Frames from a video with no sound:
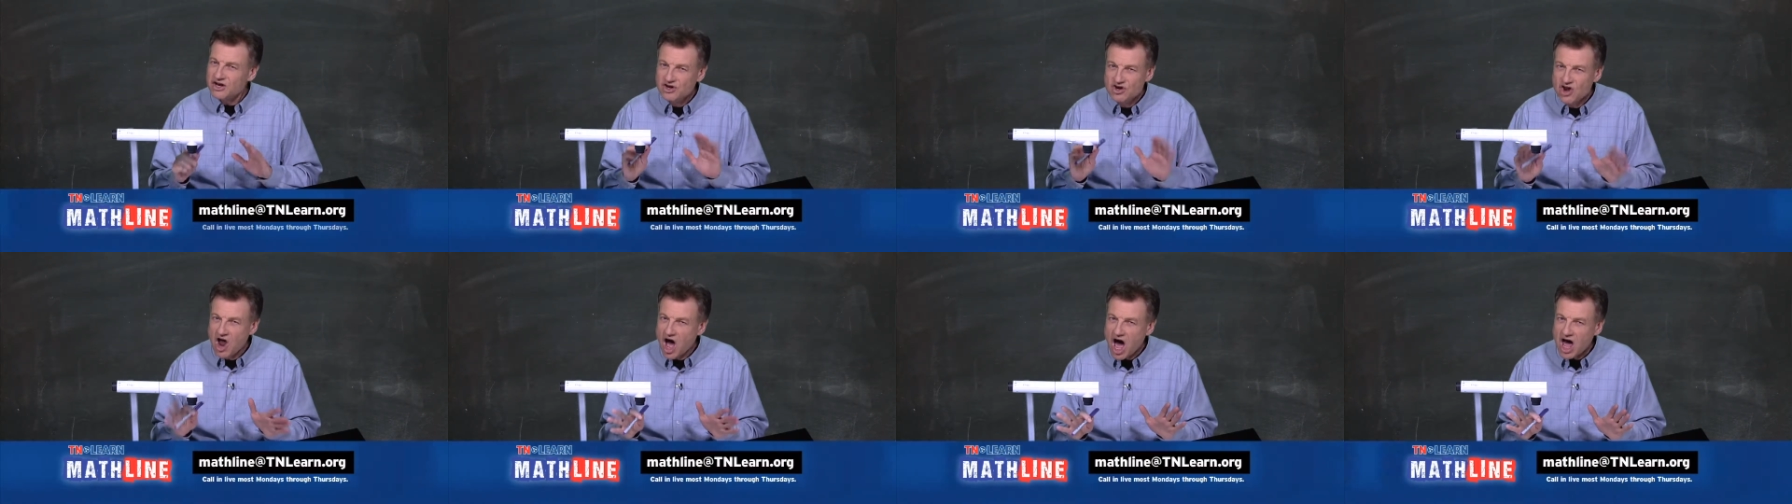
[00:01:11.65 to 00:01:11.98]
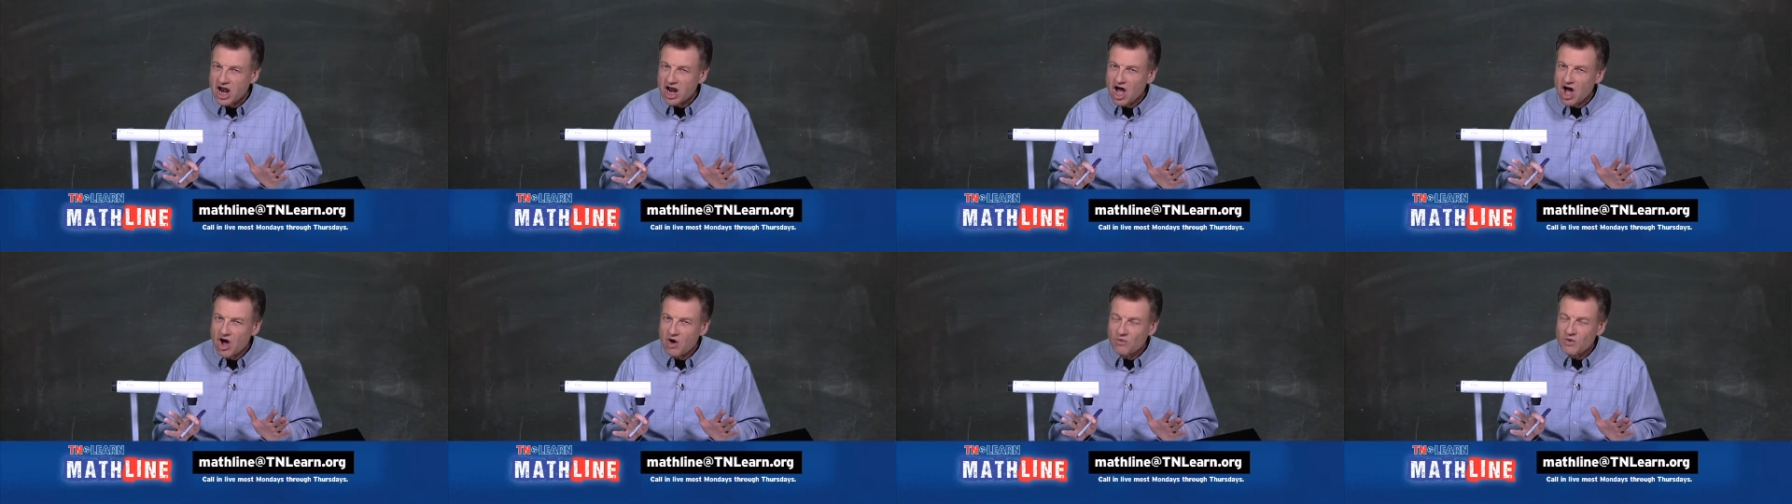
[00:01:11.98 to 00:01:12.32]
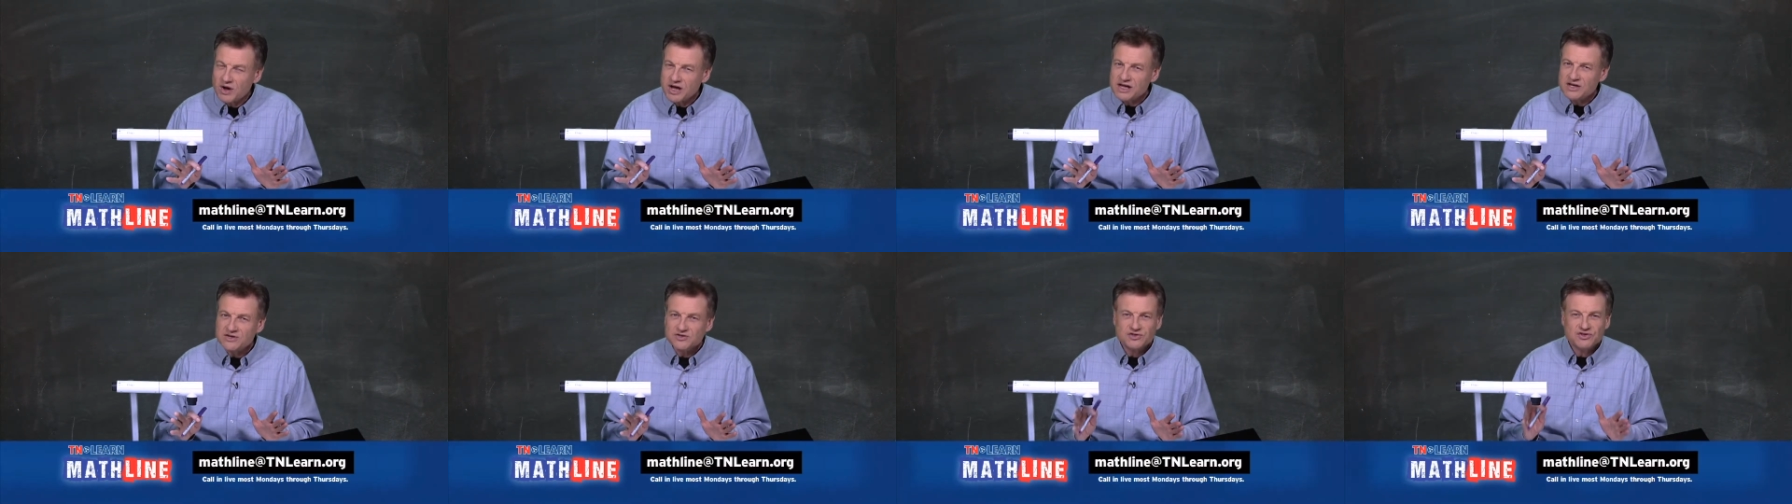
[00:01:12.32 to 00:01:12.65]
Not
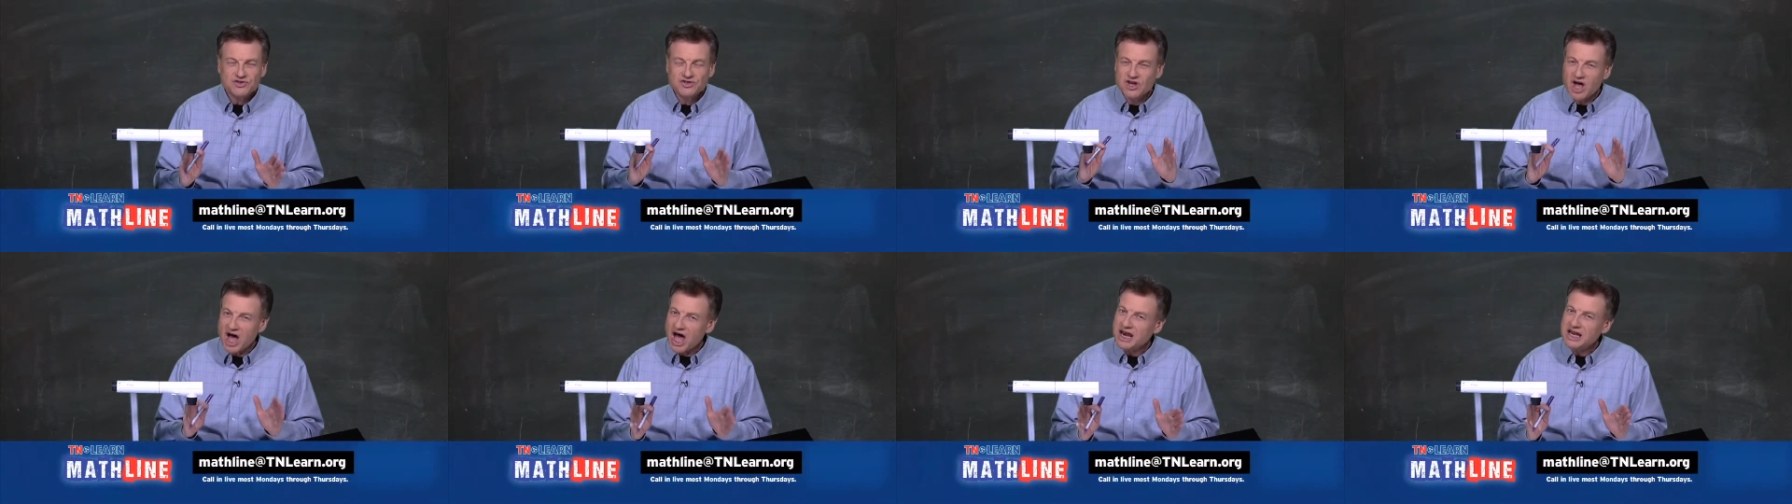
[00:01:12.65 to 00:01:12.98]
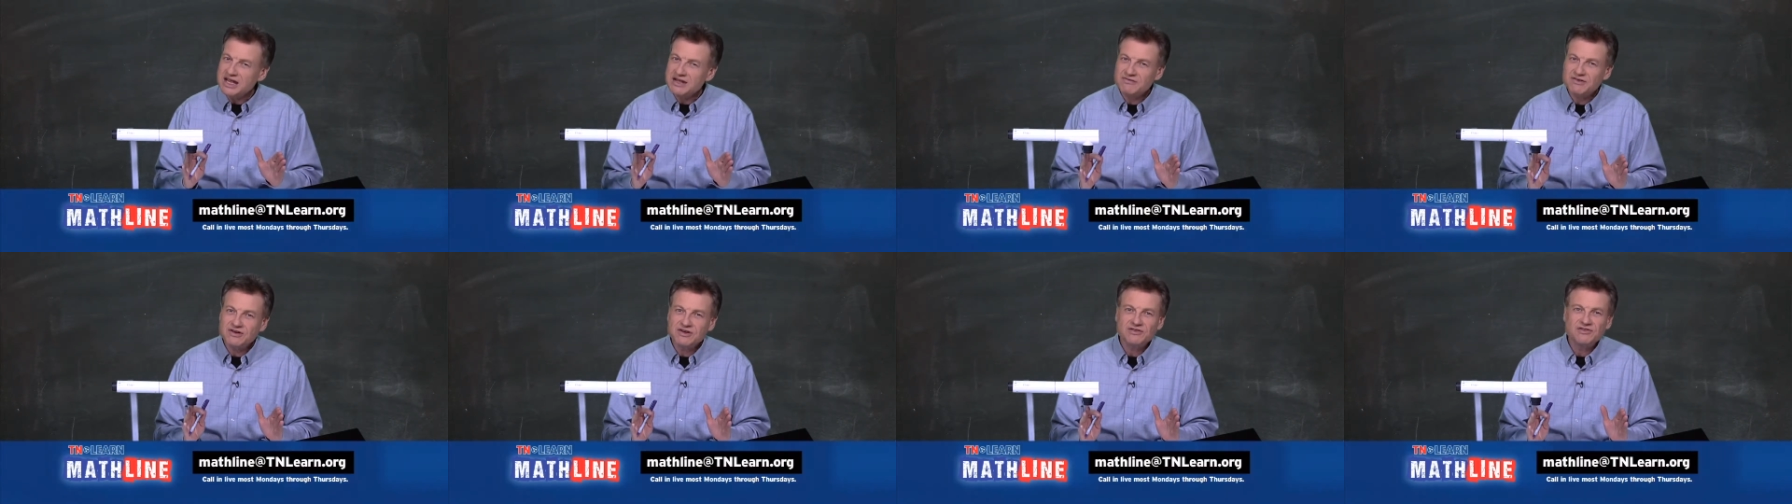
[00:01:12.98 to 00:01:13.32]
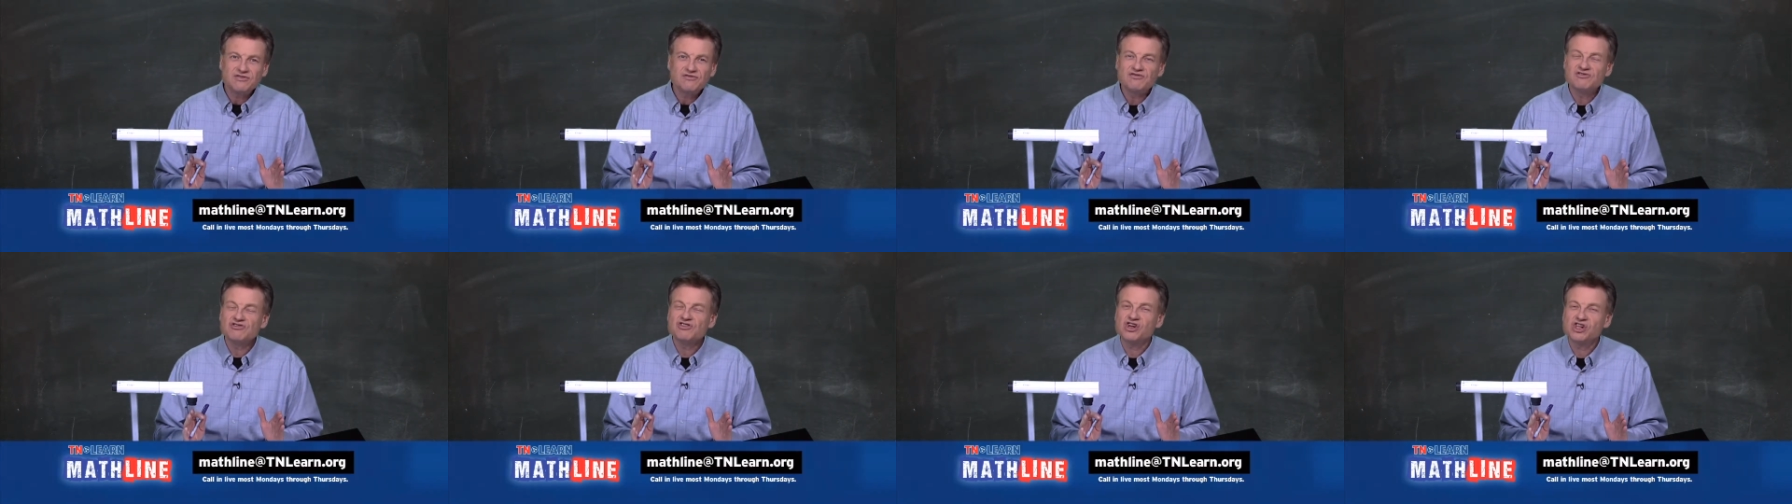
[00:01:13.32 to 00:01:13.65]
always, not
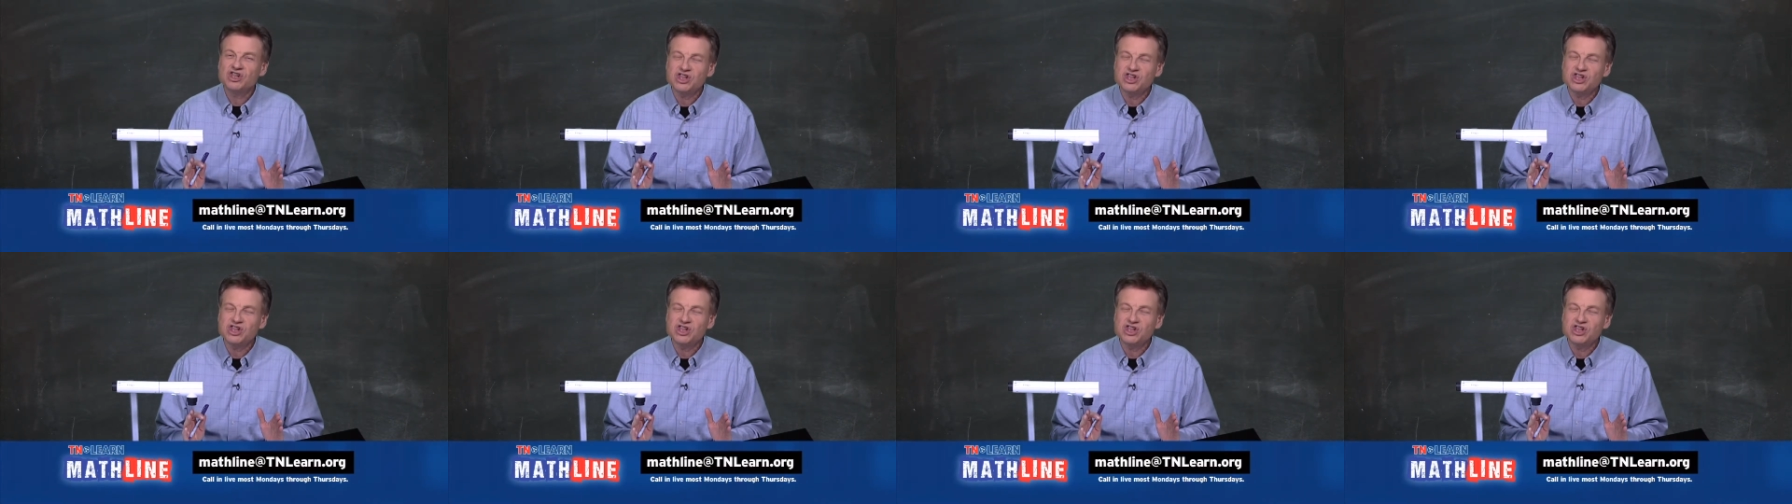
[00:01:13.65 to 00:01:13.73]
even